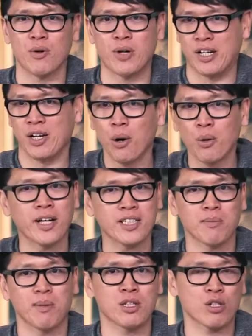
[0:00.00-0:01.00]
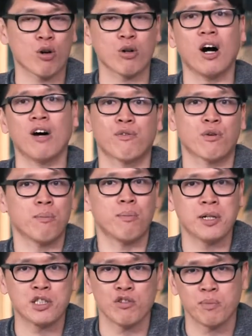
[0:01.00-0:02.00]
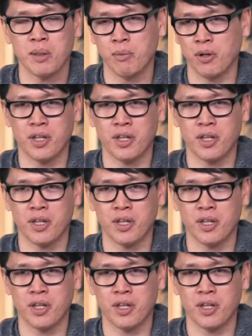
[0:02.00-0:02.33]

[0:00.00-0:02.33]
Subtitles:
phone. I know that's gonna be a turnoff for a bunch of people.